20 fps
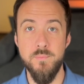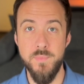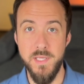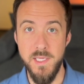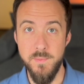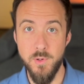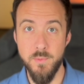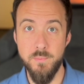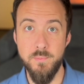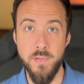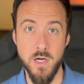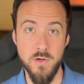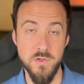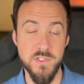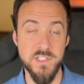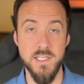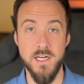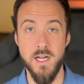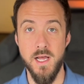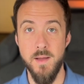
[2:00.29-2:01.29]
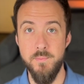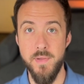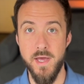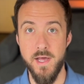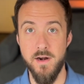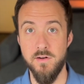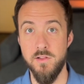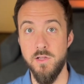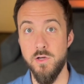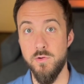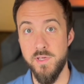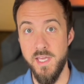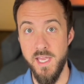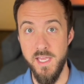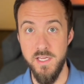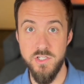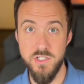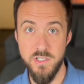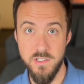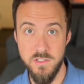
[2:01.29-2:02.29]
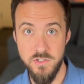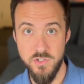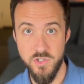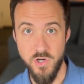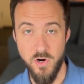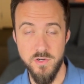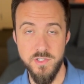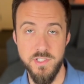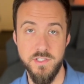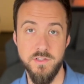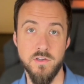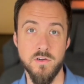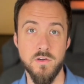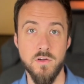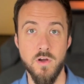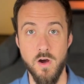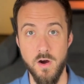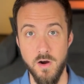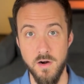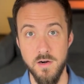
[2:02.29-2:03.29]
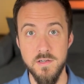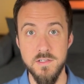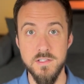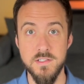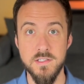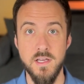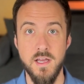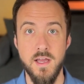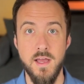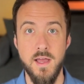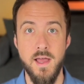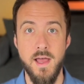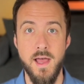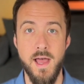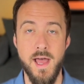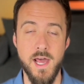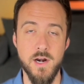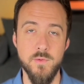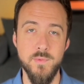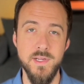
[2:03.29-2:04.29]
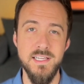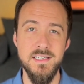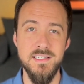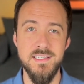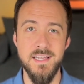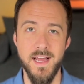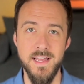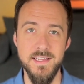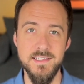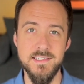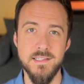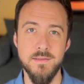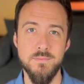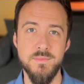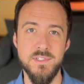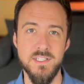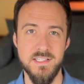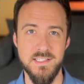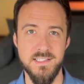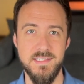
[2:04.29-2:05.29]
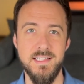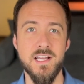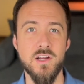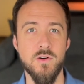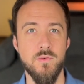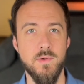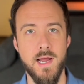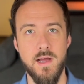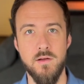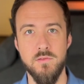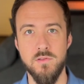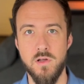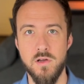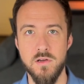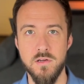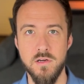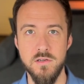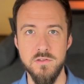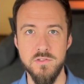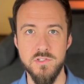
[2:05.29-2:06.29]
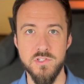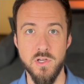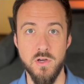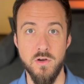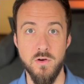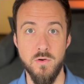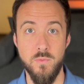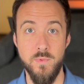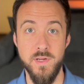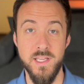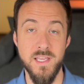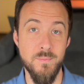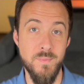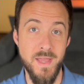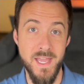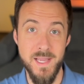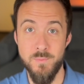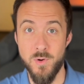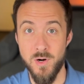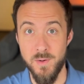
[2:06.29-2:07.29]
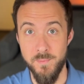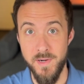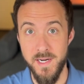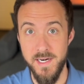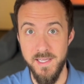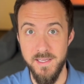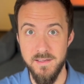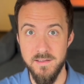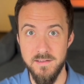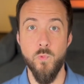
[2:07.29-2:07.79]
people posted up at our location charging their cars, how do we entice them to stick around longer so we can make more money?